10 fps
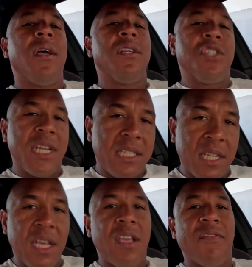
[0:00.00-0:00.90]

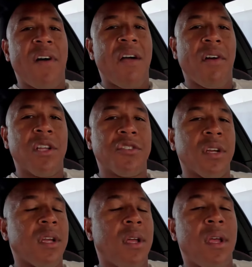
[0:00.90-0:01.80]
GT
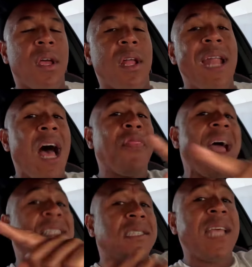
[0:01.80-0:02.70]
500. Now
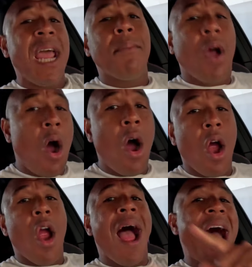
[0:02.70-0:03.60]
that same
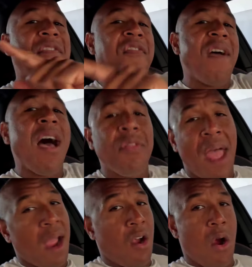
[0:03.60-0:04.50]
car, I found
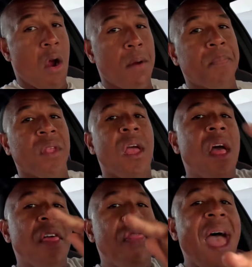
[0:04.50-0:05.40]
that car.
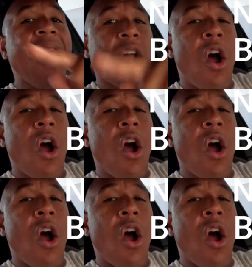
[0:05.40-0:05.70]
That